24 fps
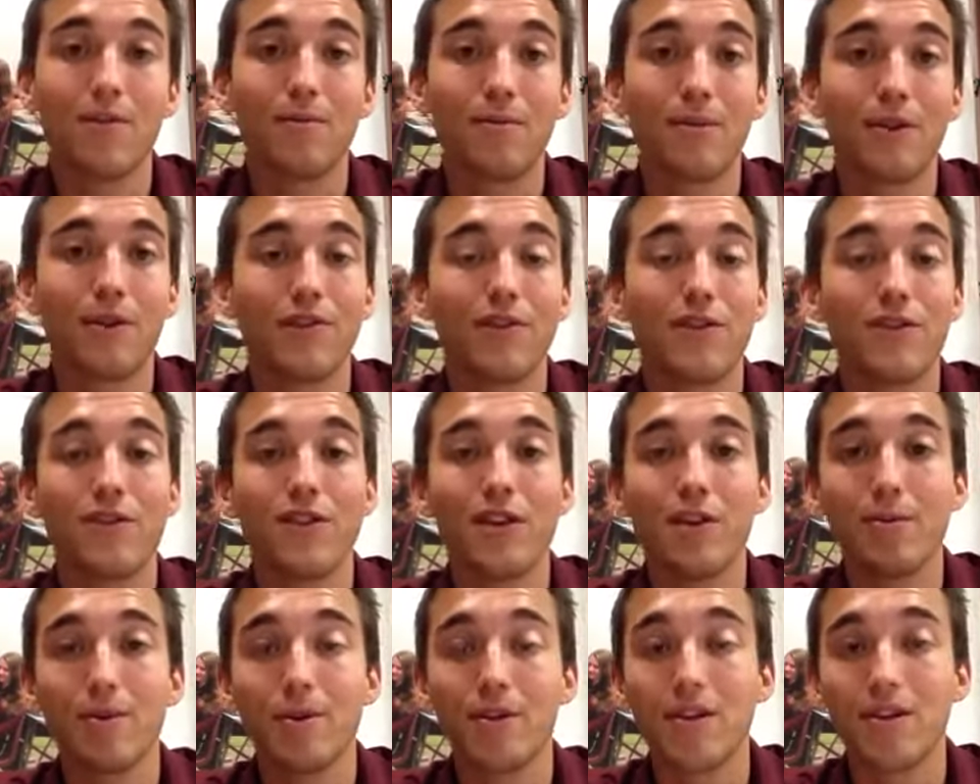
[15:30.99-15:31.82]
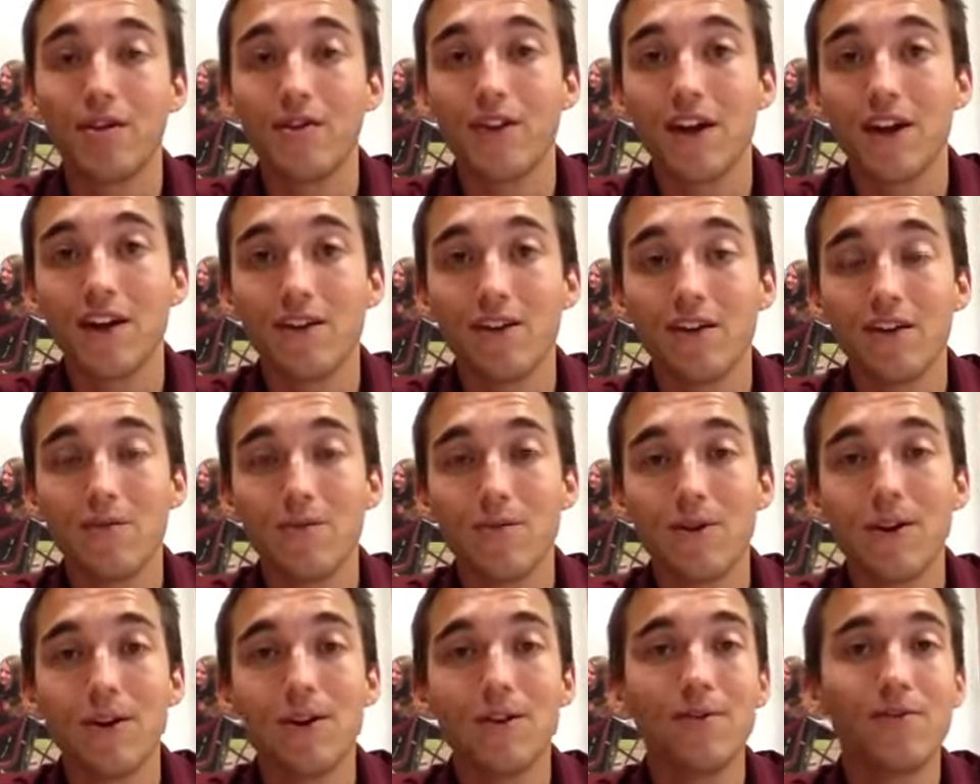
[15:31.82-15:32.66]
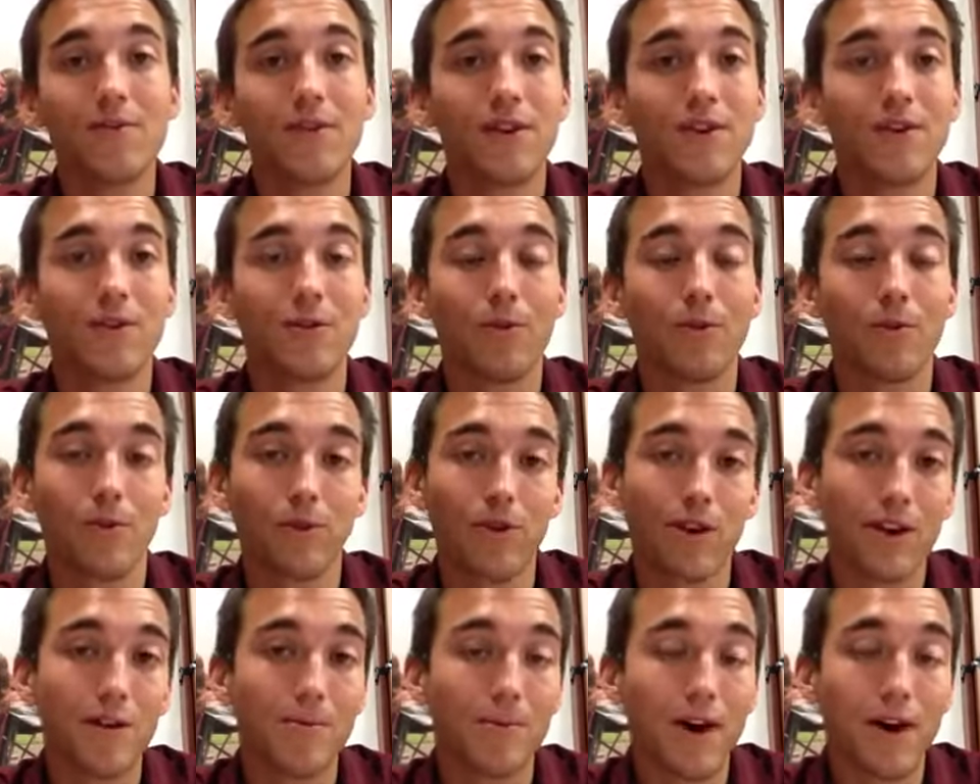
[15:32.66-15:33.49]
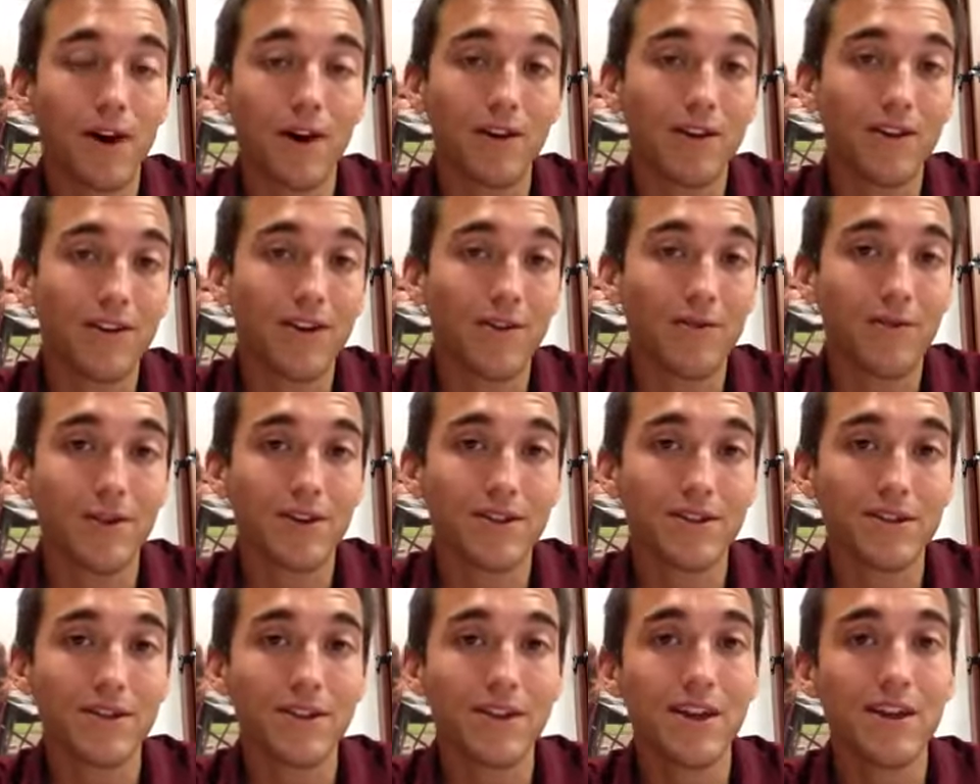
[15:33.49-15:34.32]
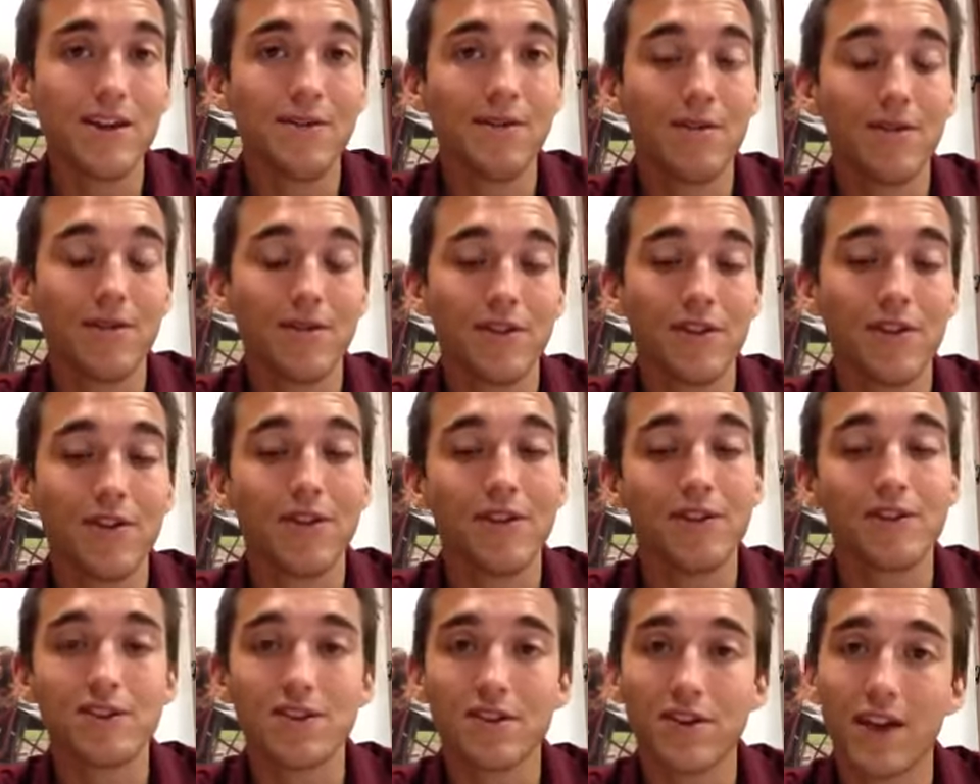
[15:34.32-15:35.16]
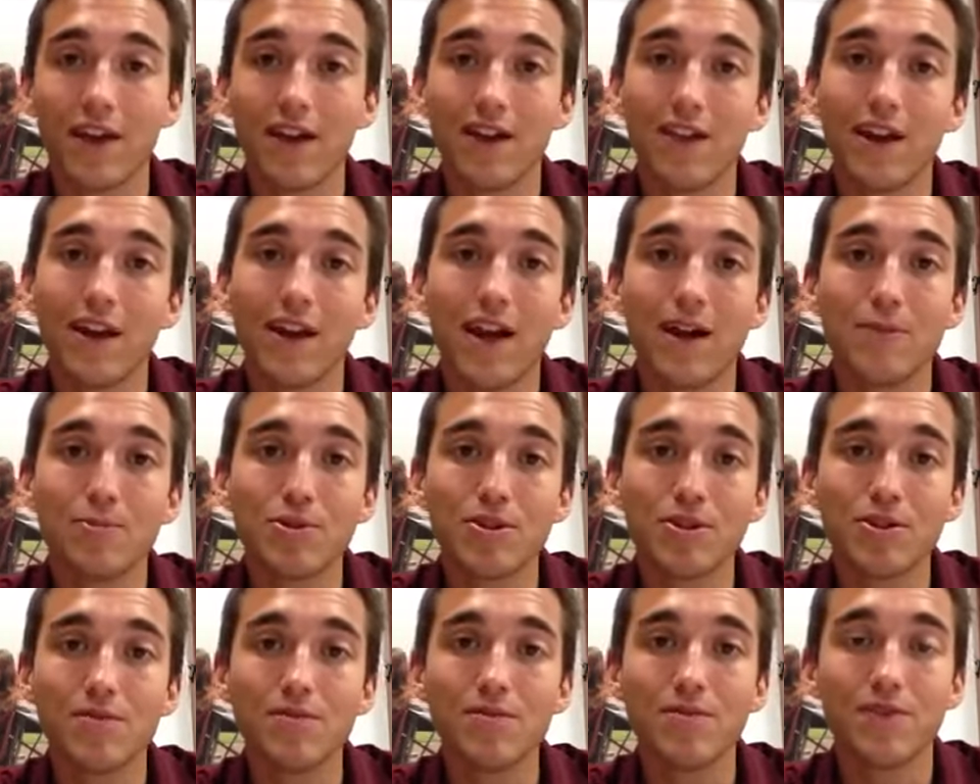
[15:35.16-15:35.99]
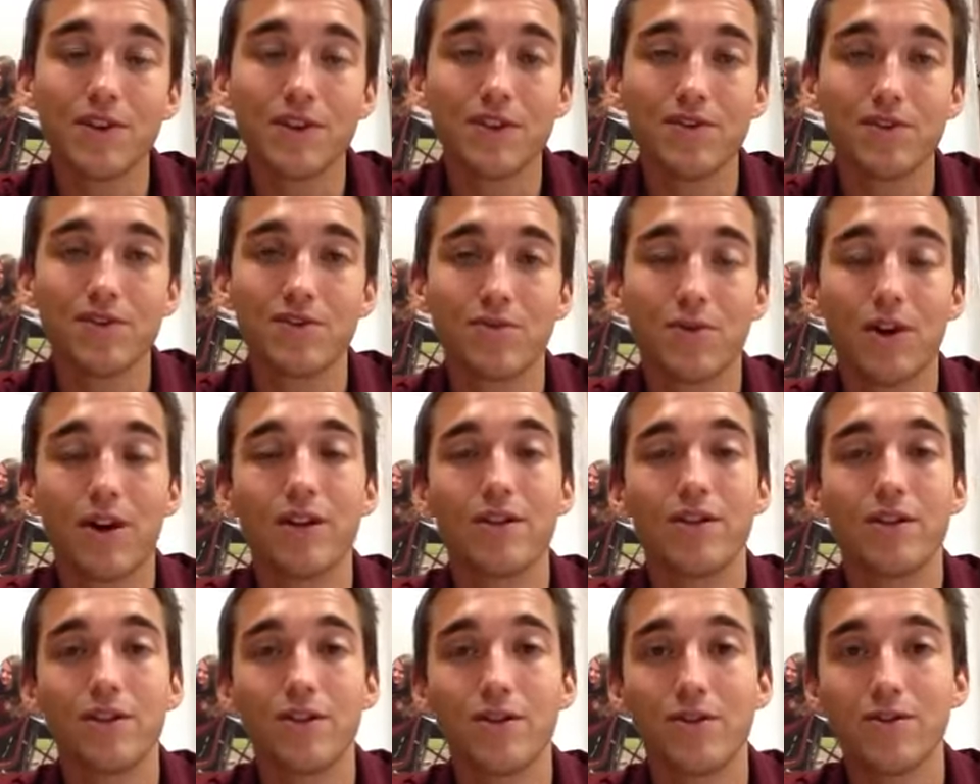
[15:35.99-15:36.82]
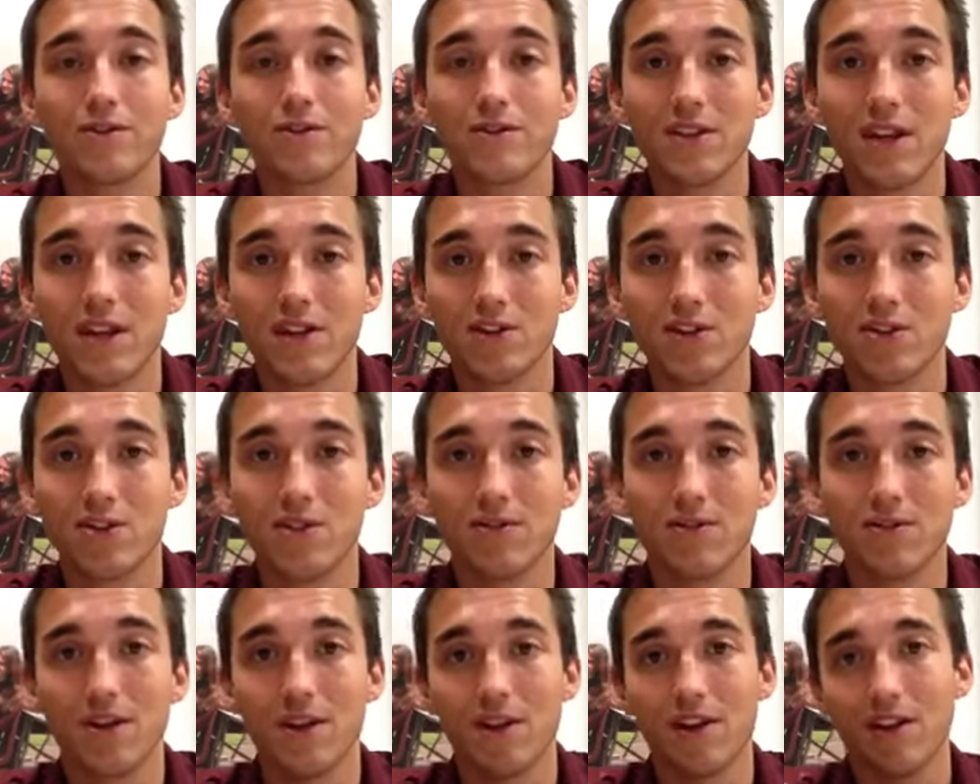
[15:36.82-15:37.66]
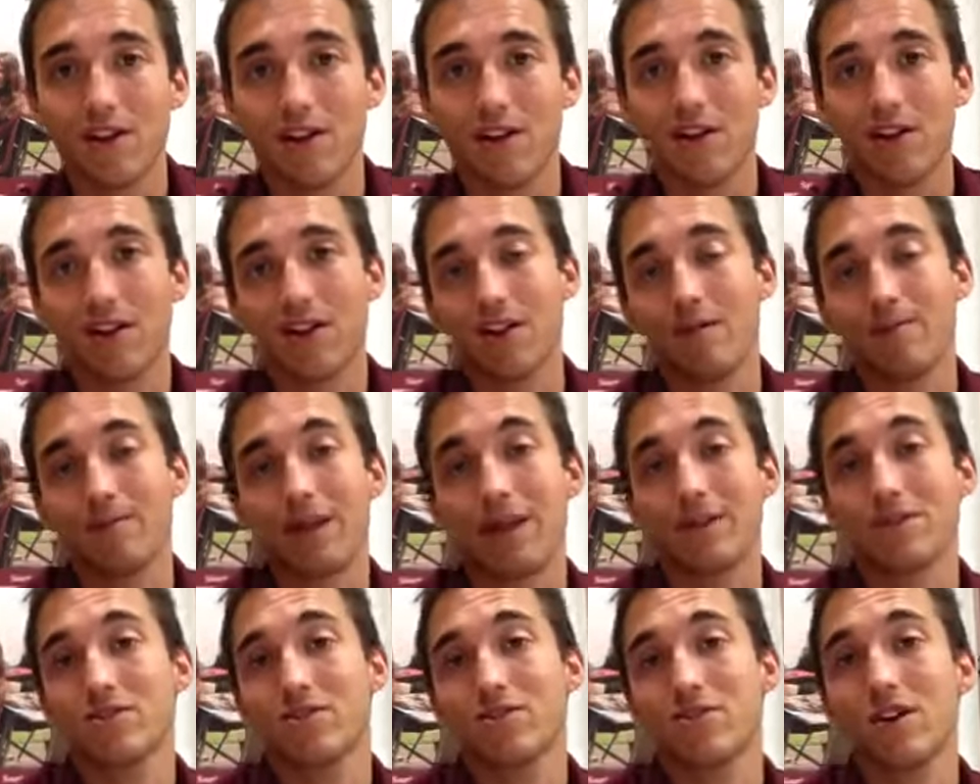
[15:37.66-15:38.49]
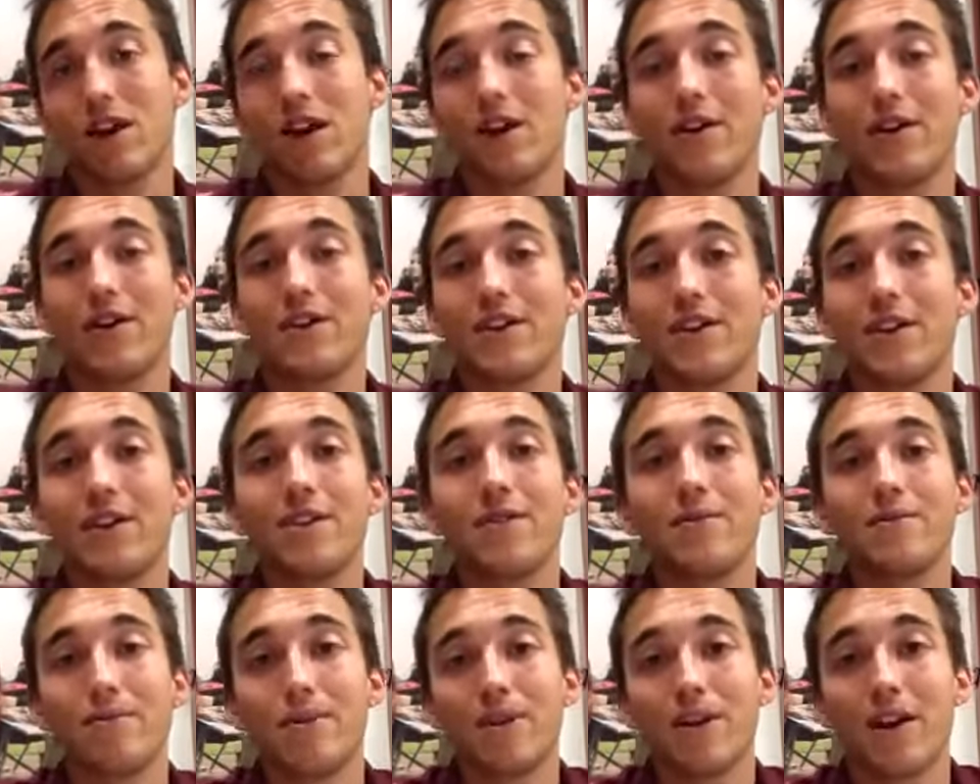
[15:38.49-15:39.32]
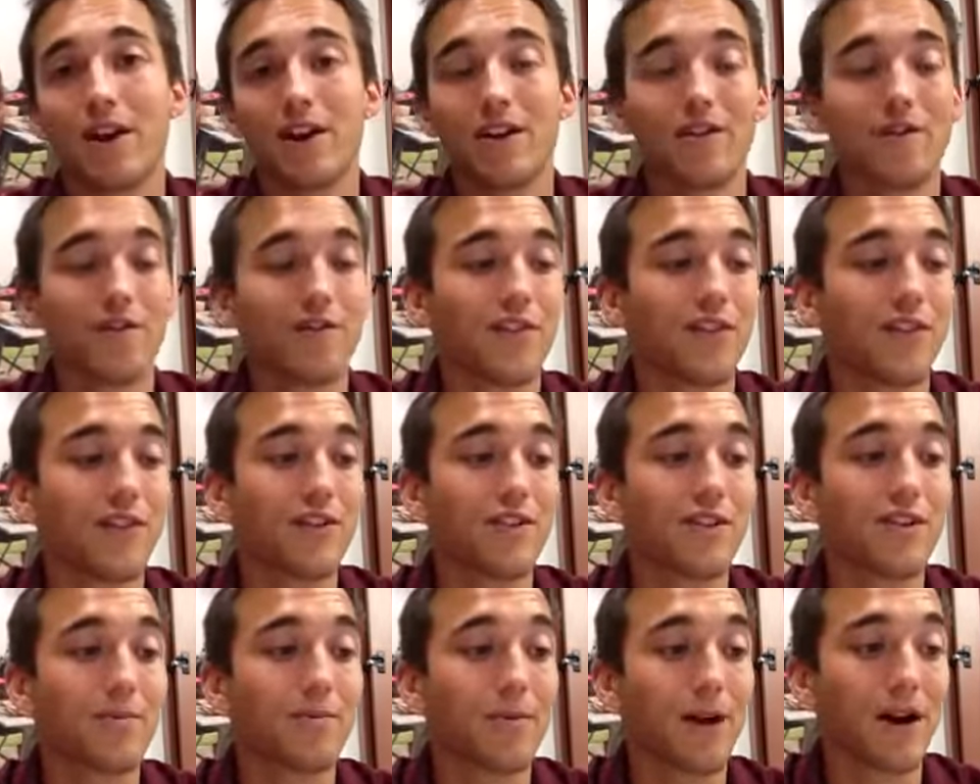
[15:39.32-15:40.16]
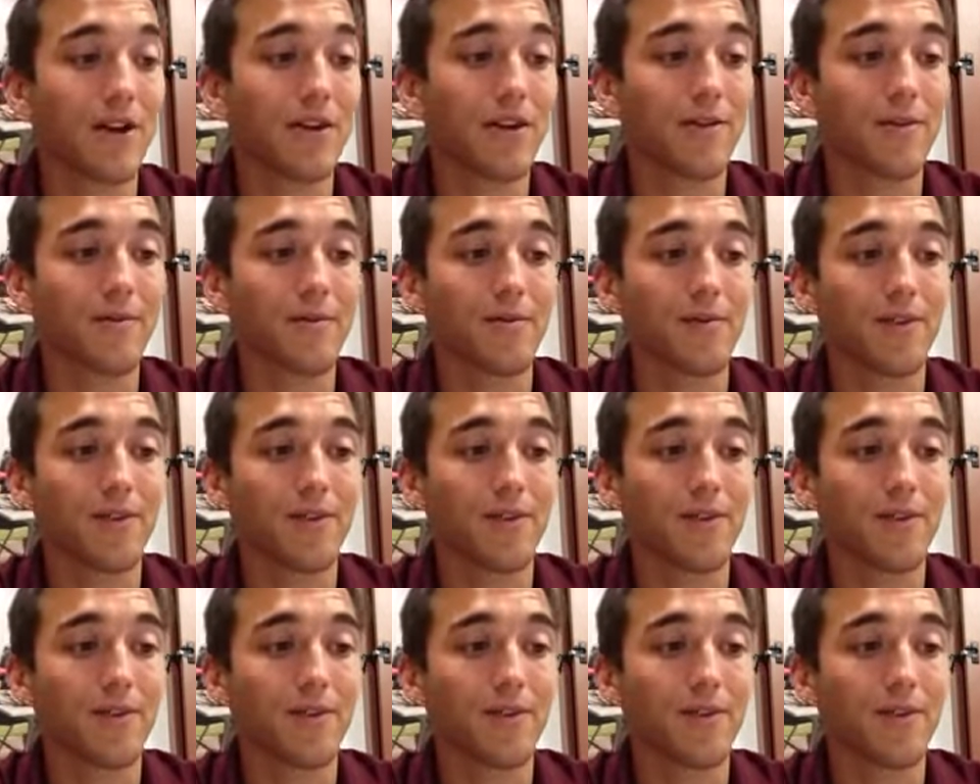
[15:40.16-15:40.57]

but if you typically have not done well and you're worried about how you did recently, you can select that option and just write in the notes section, like, I'm not sure how I did, but I don't feel good about it.